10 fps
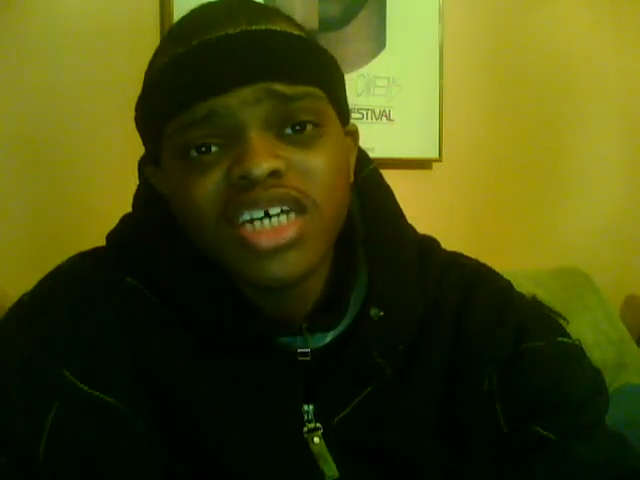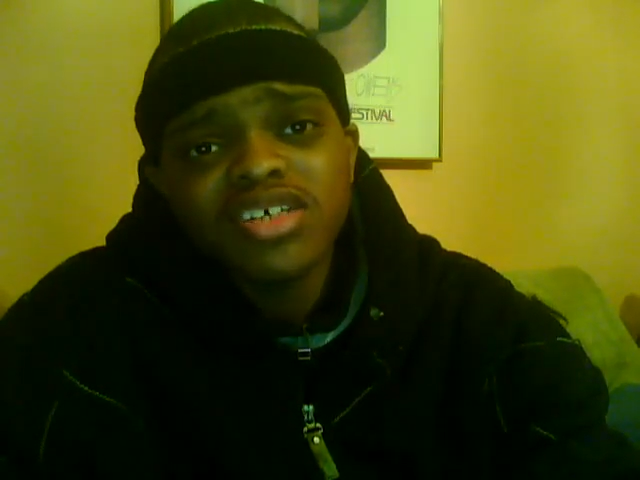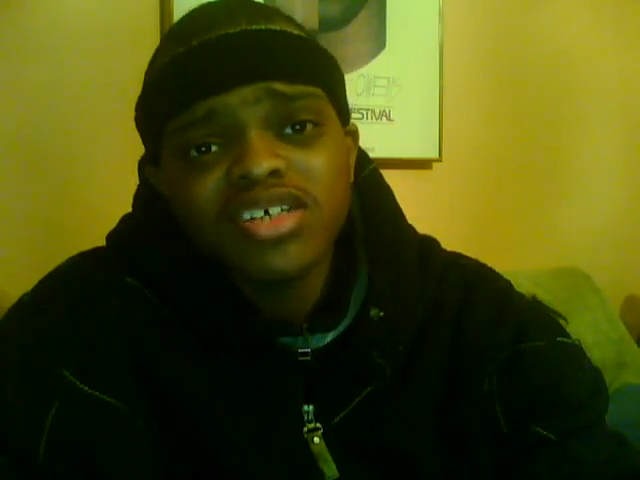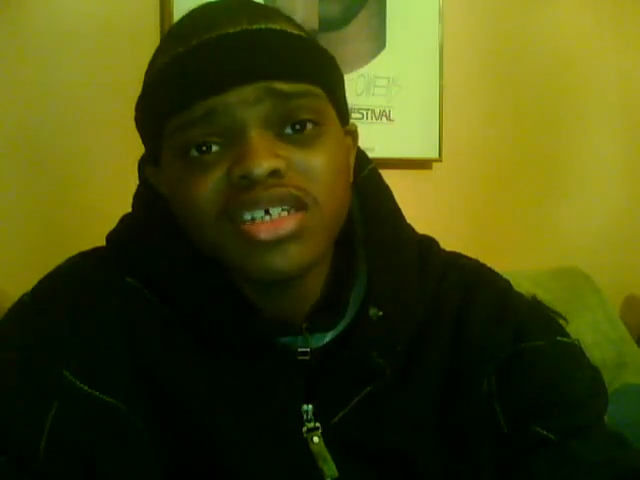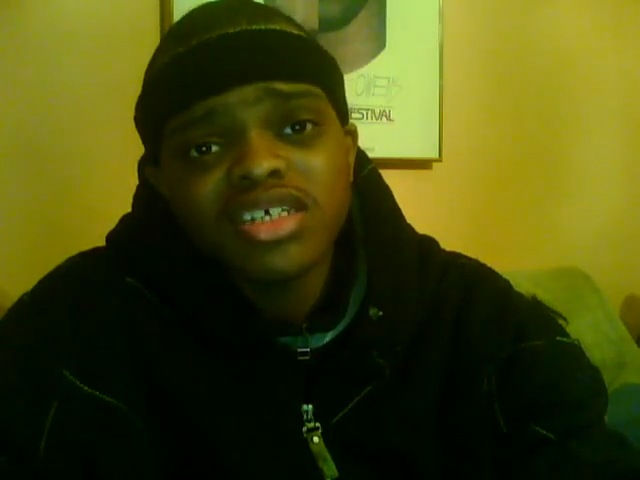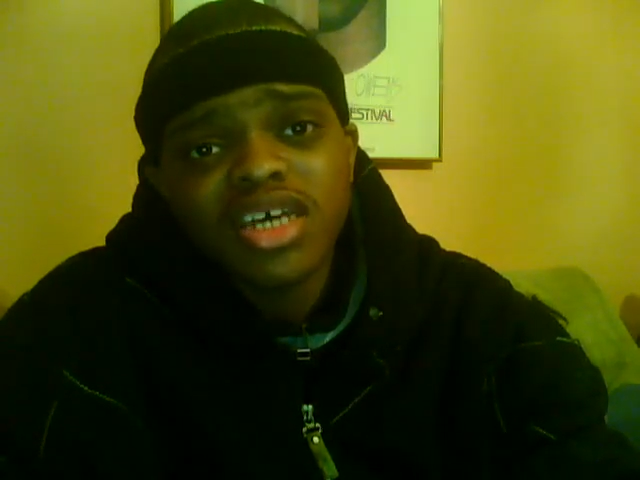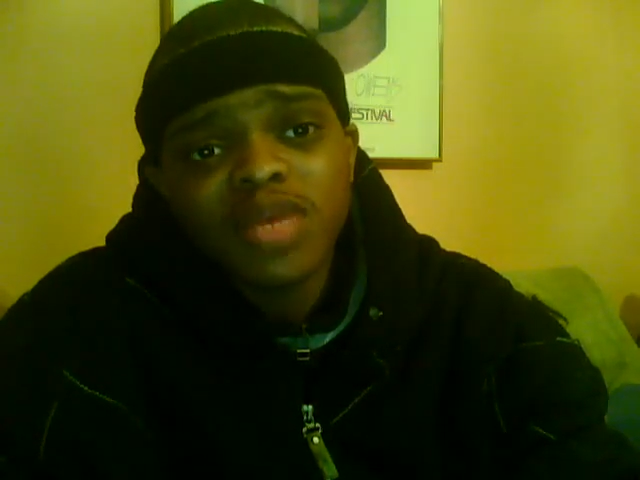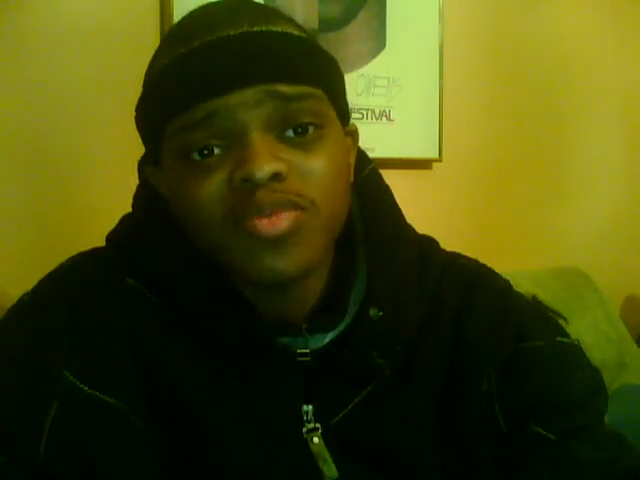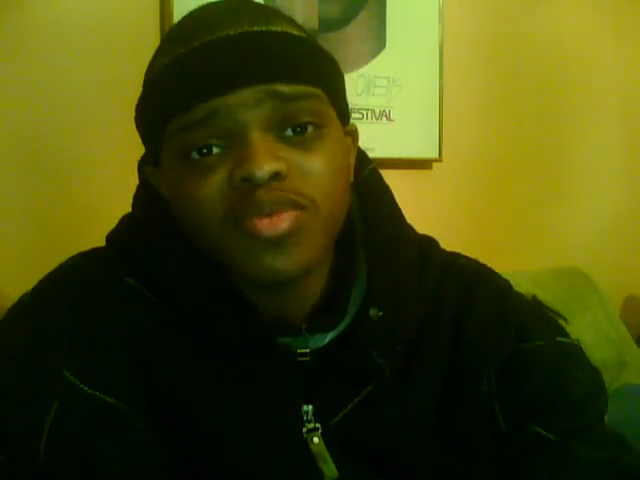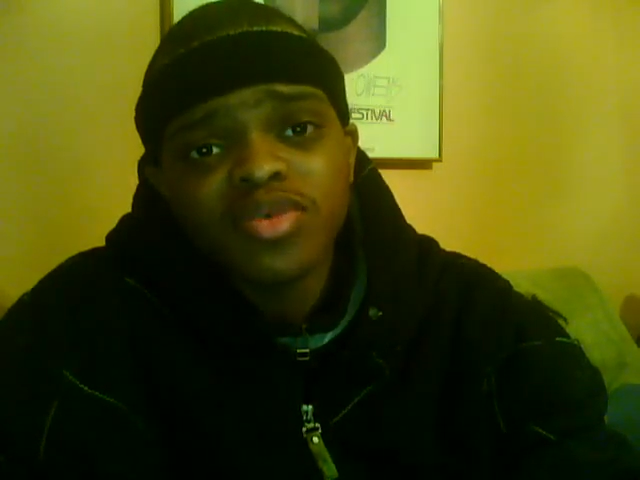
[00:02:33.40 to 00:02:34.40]
disasters like this
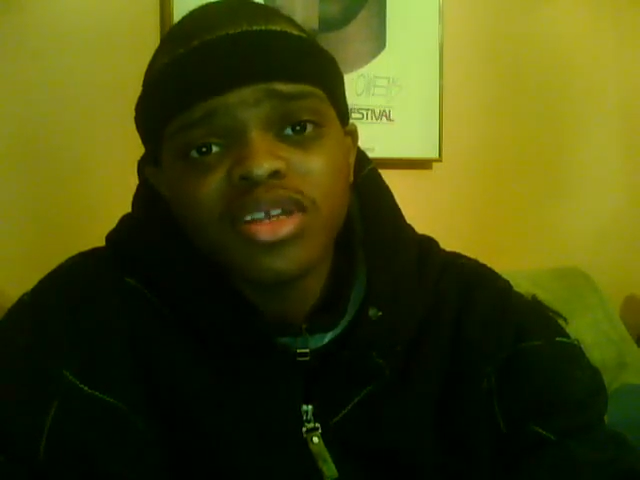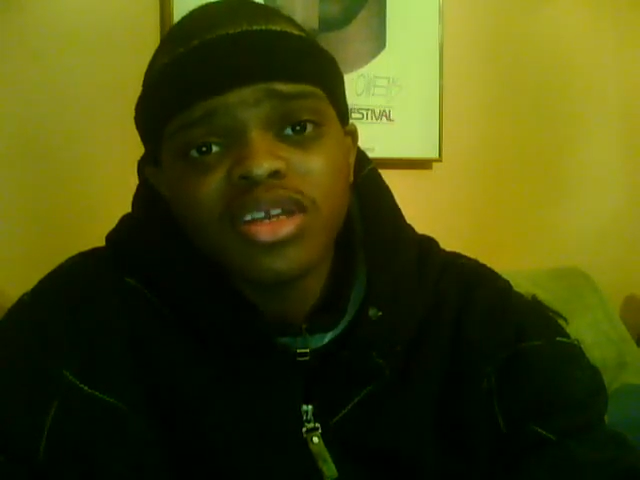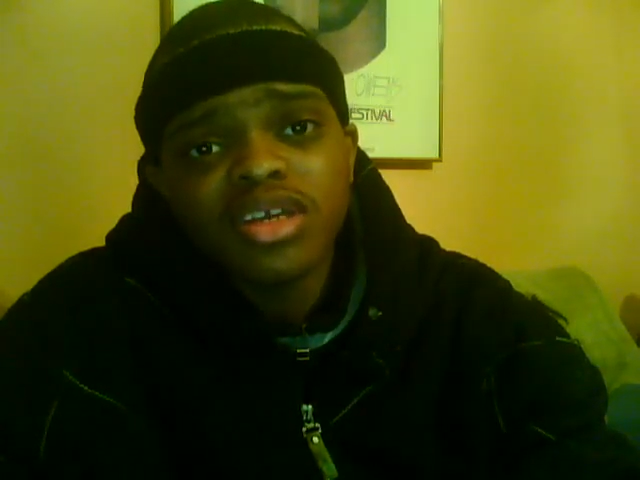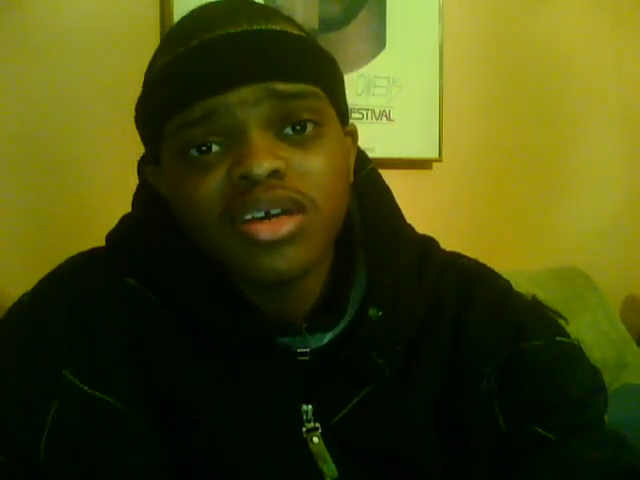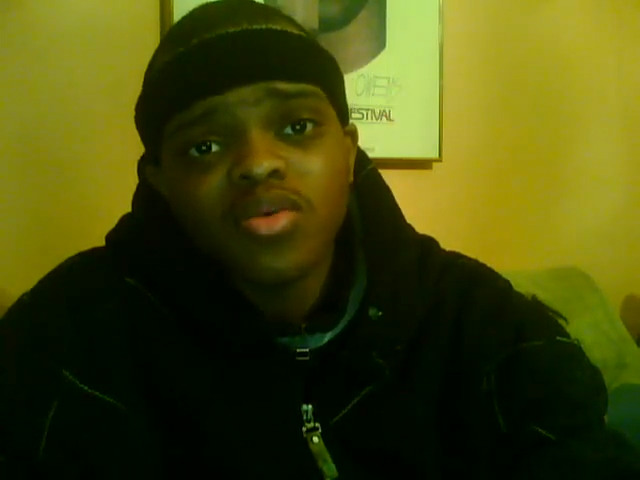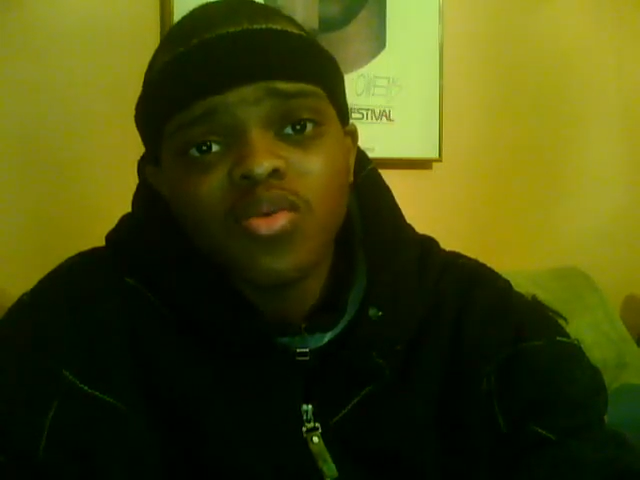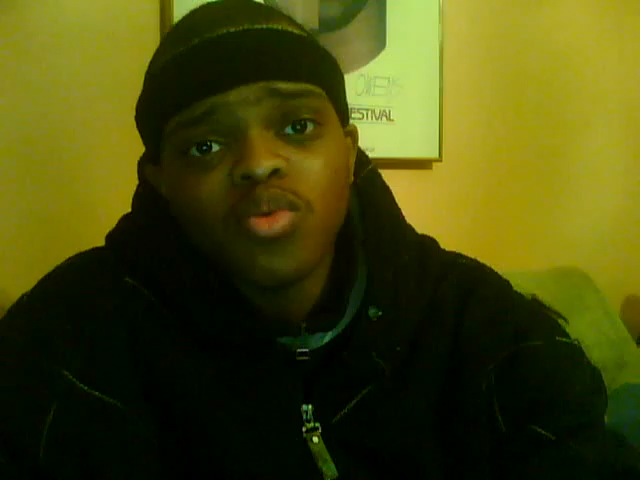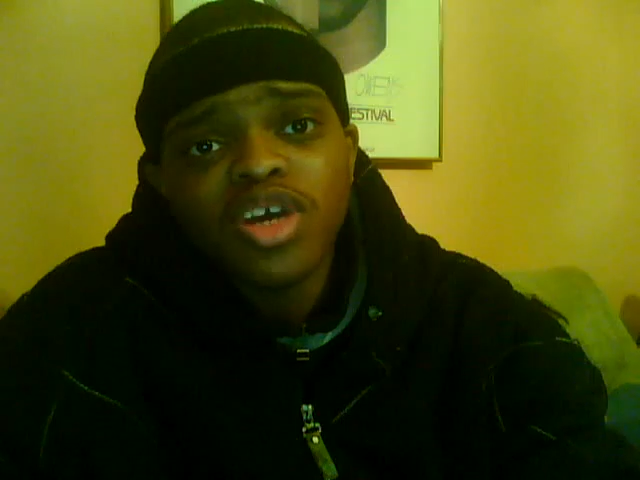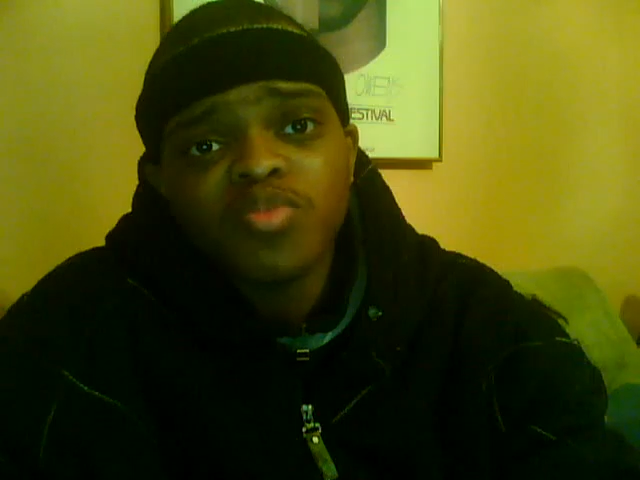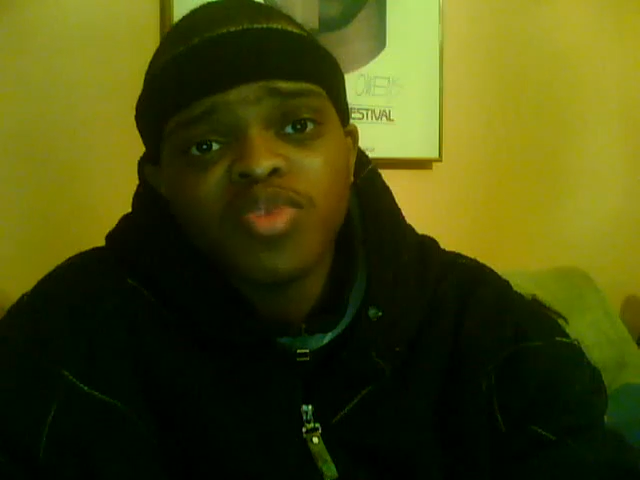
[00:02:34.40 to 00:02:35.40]
happen,
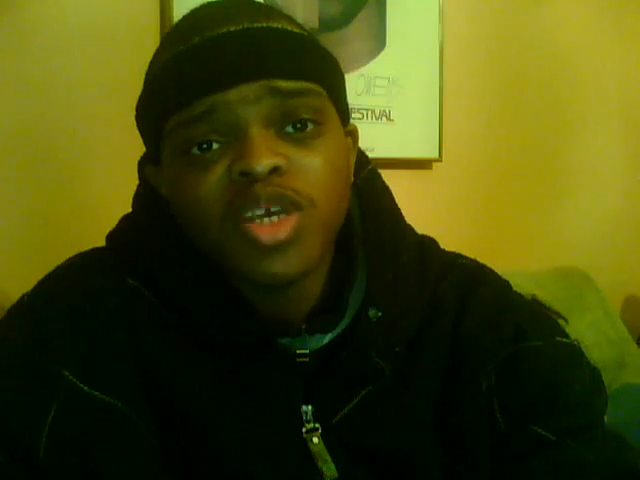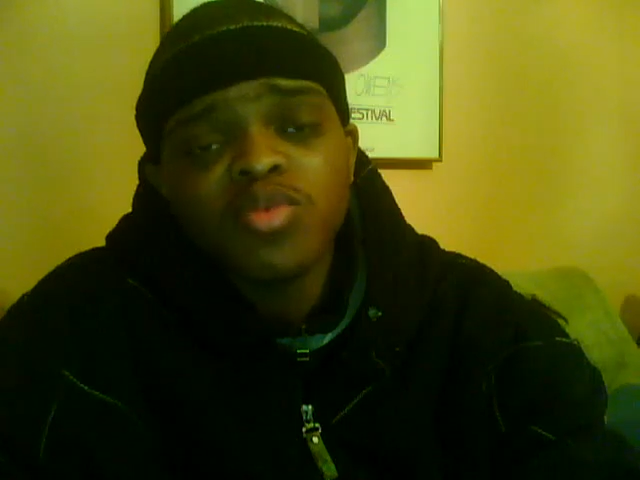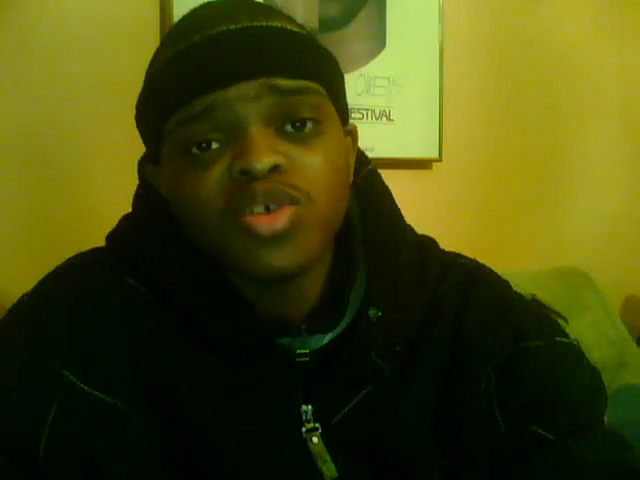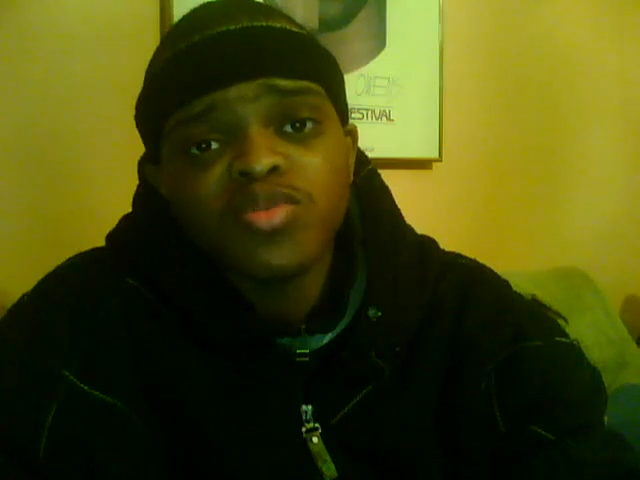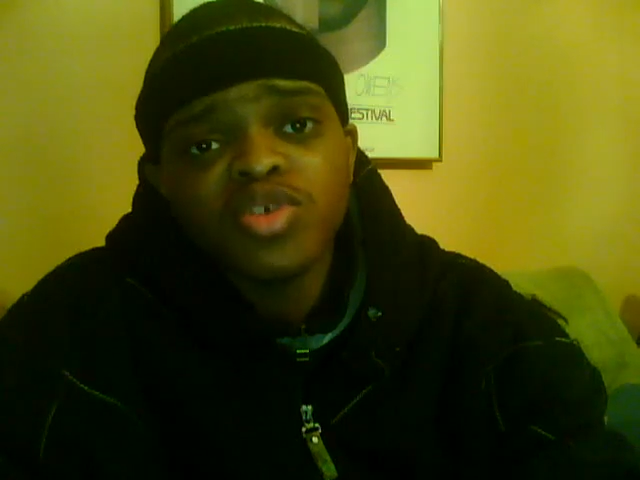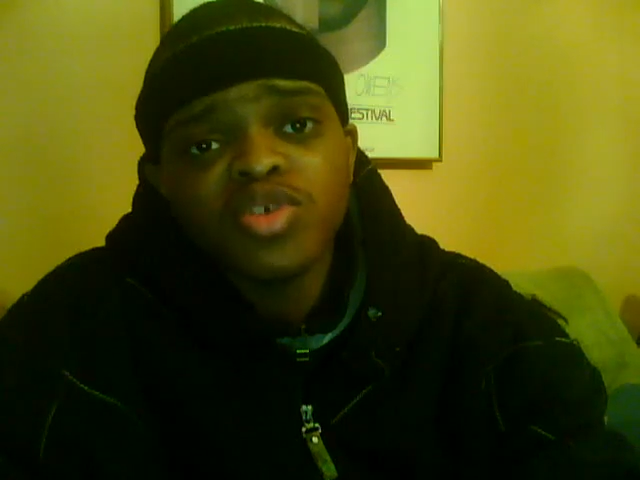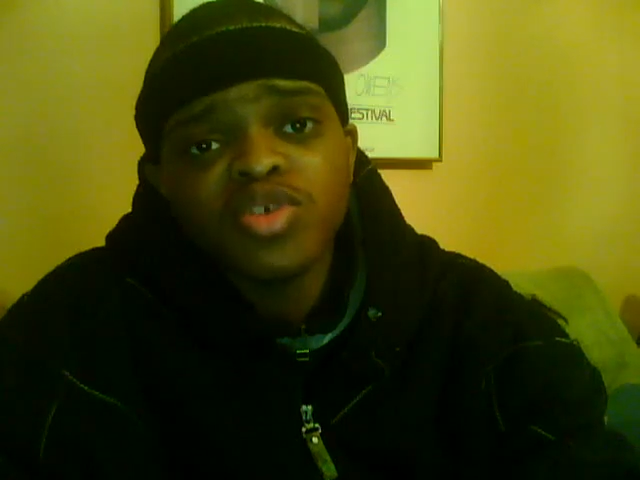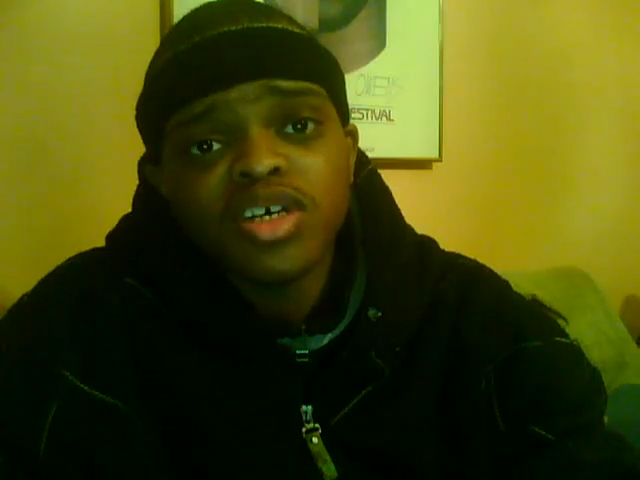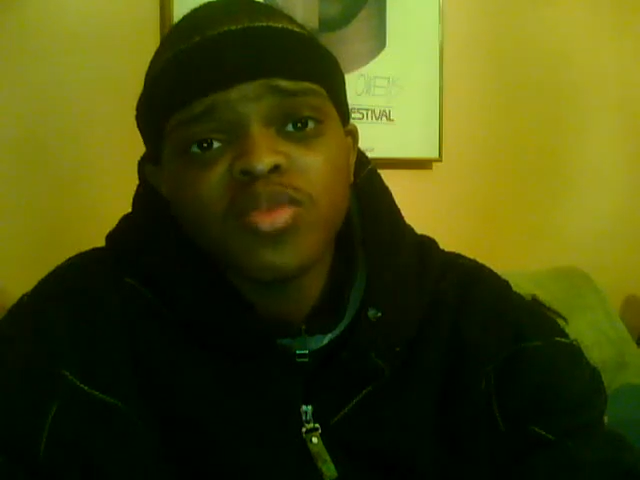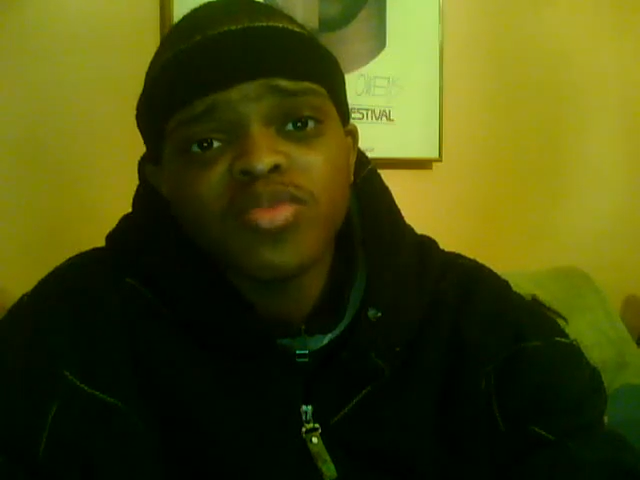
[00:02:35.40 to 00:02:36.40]
we as people should be trying
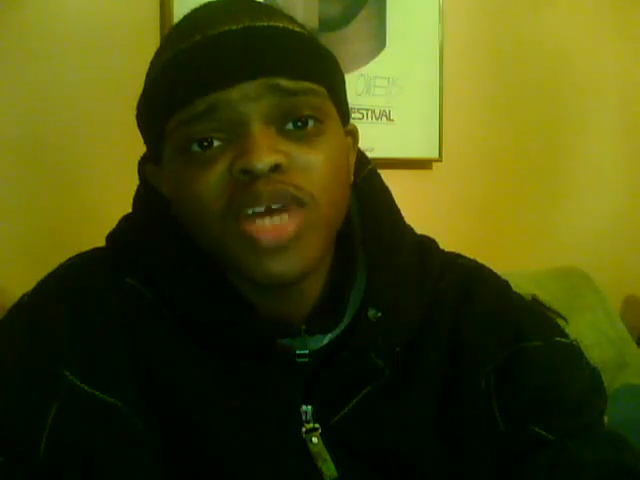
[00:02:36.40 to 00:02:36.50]
to help,